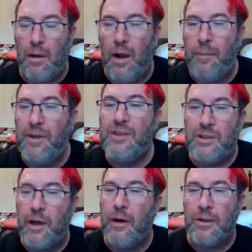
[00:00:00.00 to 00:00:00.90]
climbing
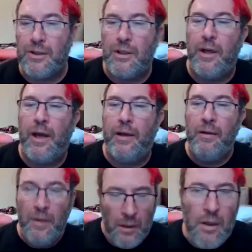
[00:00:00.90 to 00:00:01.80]
stairs today.
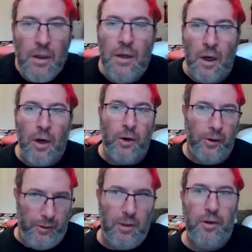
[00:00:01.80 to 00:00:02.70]
Hurt
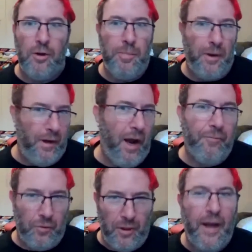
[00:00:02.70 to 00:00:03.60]
a little bit
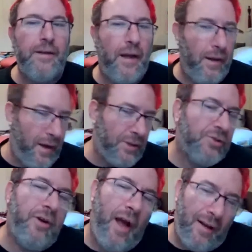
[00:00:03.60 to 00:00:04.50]
after leg day
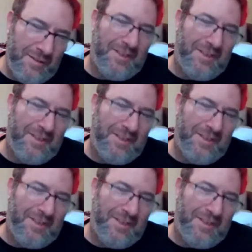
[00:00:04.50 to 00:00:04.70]
yesterday.